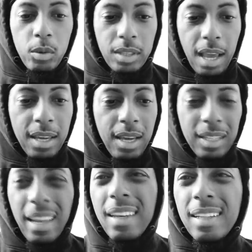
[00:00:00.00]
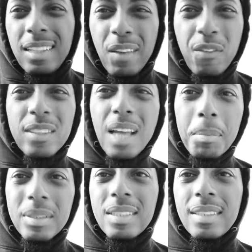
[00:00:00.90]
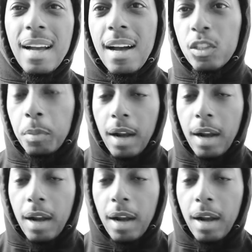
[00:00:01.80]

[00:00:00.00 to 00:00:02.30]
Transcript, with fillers: It was like they did different type of styles.